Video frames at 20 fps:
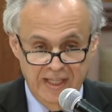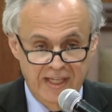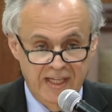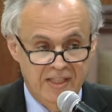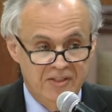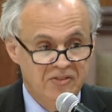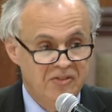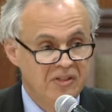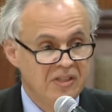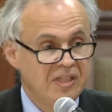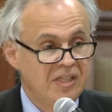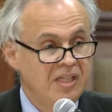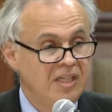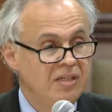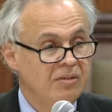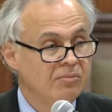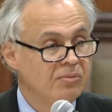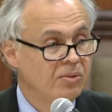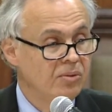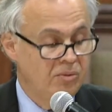hence the
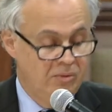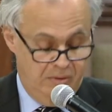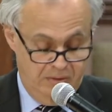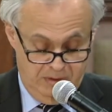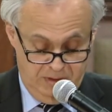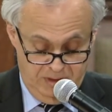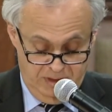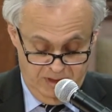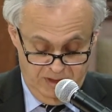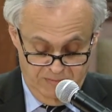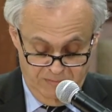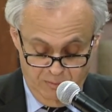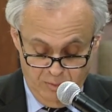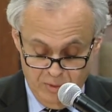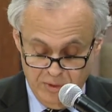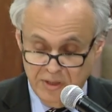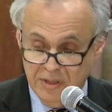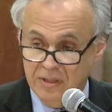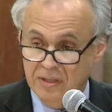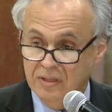key role of
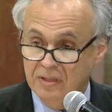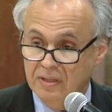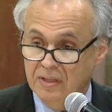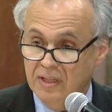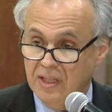work